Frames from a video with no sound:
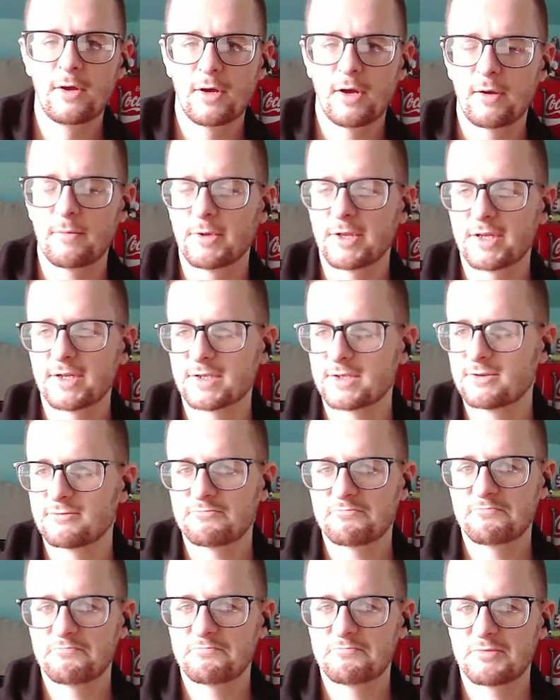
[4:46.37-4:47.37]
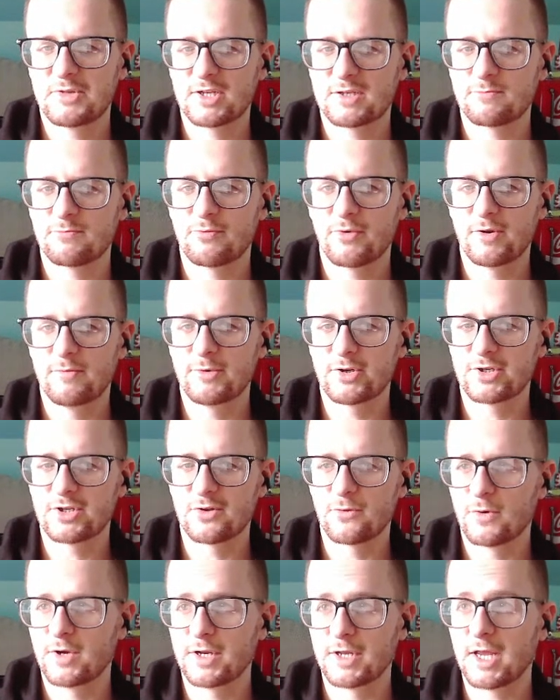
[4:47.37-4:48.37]
I mean, that's pretty much the
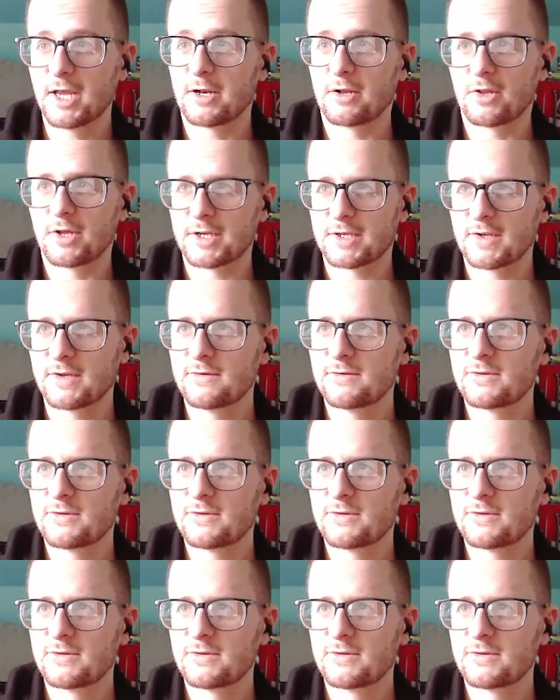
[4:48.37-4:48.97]
way to get elected.